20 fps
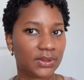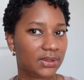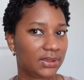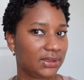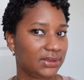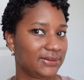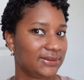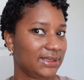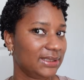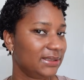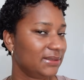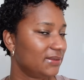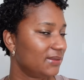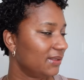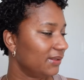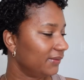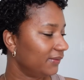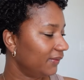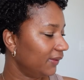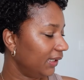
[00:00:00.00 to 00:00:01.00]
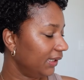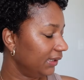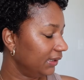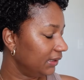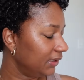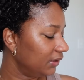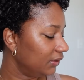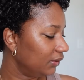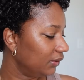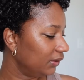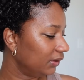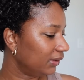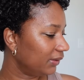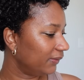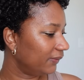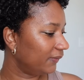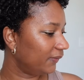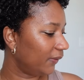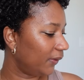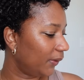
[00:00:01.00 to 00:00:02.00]
this is the final look
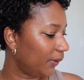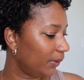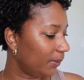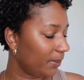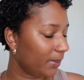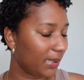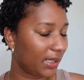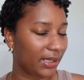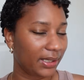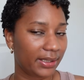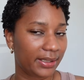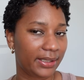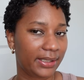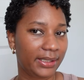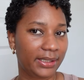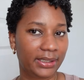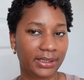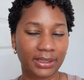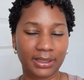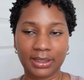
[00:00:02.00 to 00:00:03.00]
for my